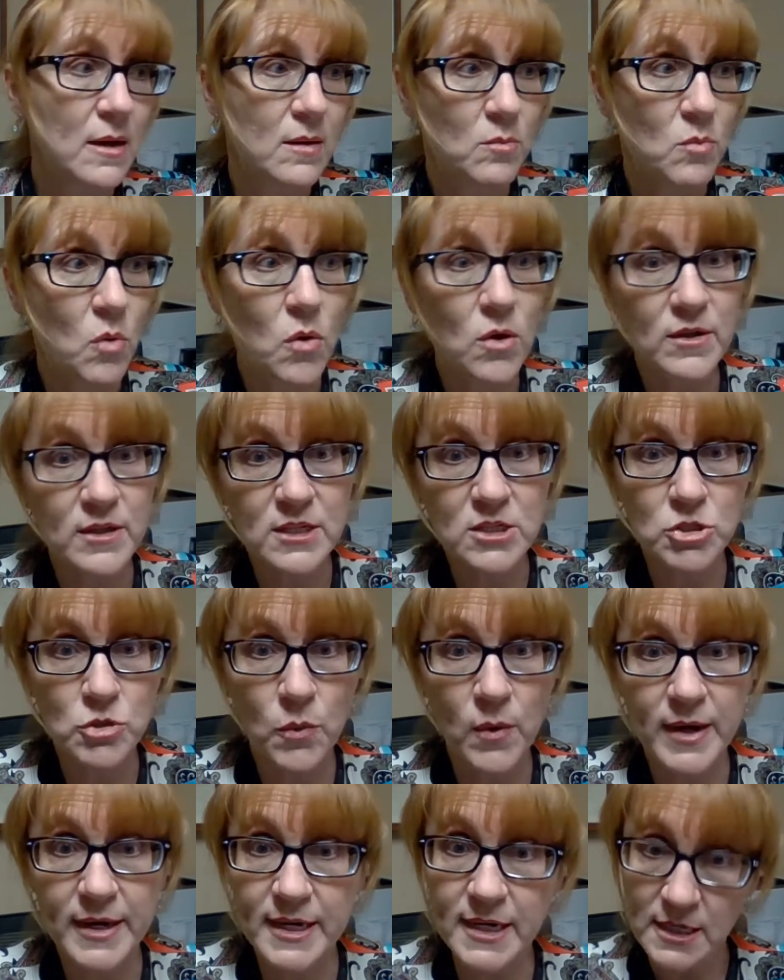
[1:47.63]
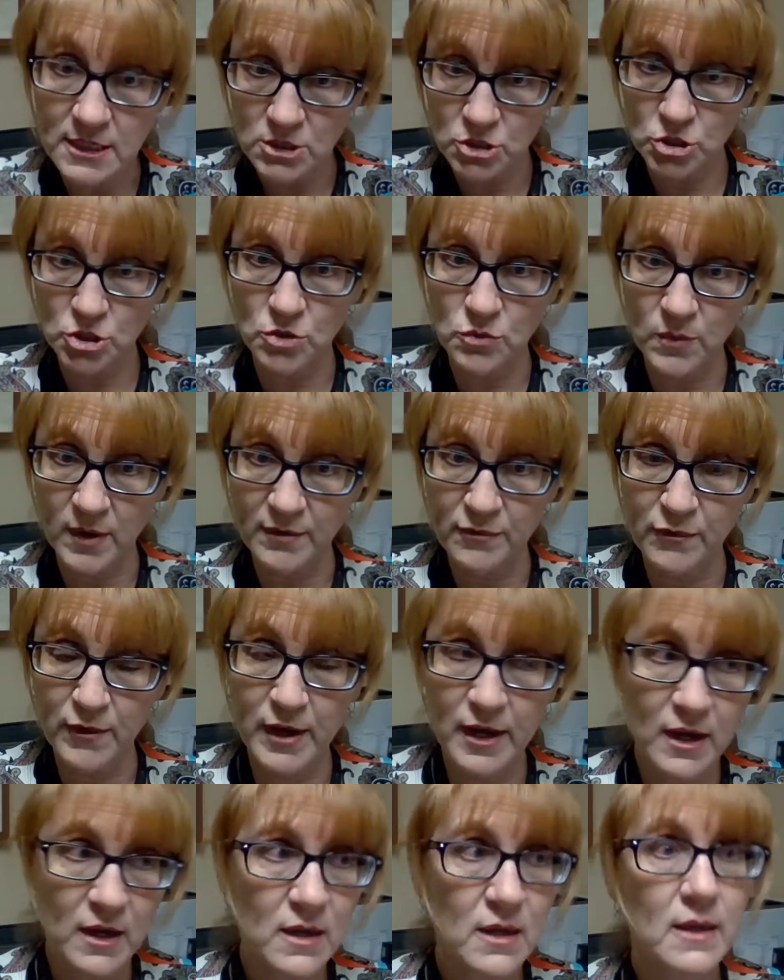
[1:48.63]
More than 20,
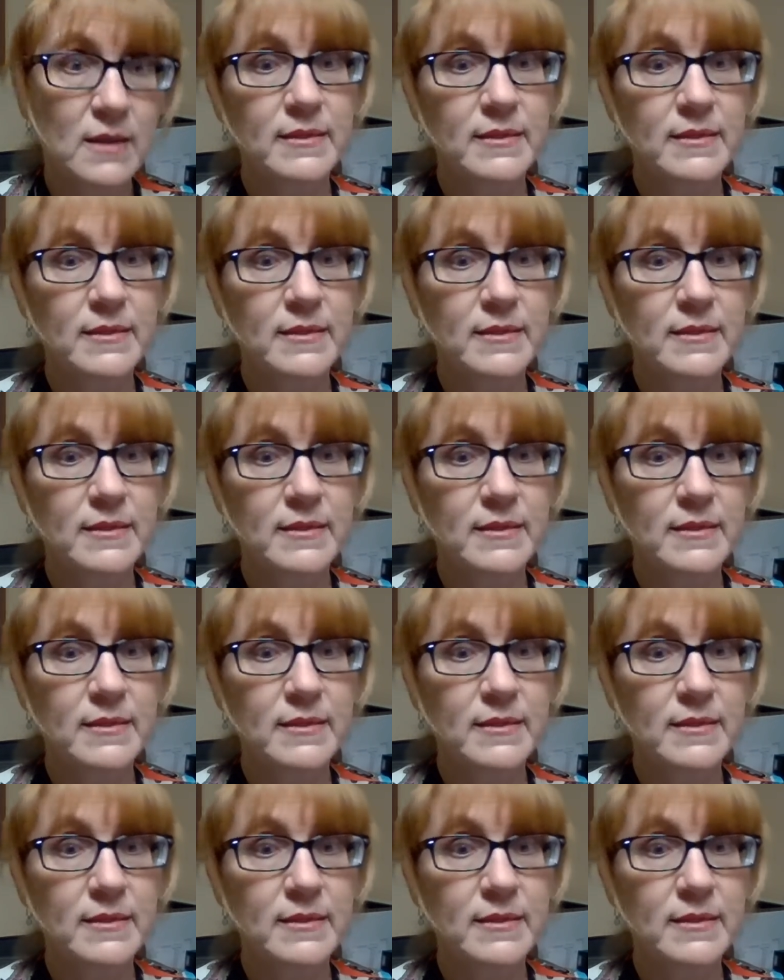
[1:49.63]
terrific.